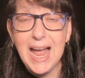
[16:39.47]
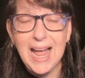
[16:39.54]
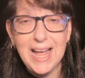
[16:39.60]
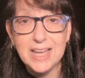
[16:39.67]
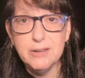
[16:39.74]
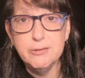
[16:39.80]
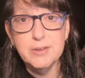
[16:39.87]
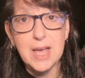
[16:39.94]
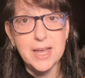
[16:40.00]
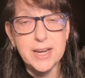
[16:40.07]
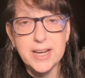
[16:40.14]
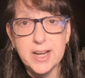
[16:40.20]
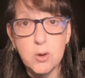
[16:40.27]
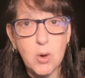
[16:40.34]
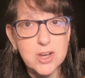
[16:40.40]
And if you got
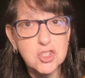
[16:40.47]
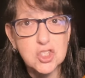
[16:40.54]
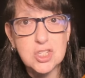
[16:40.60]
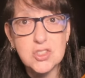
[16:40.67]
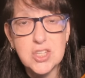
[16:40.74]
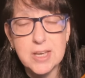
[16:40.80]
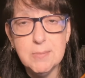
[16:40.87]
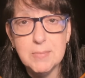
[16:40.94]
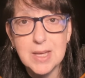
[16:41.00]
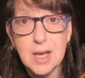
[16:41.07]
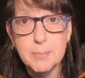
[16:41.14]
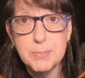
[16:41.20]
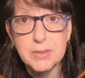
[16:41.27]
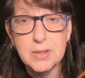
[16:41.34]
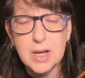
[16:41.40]
any questions, hit me
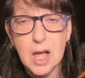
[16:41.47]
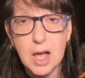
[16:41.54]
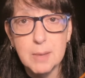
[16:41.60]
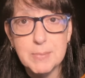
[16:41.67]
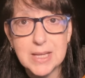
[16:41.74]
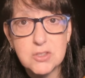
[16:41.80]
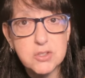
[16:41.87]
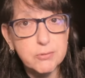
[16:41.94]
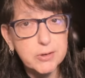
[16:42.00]
up in the comments.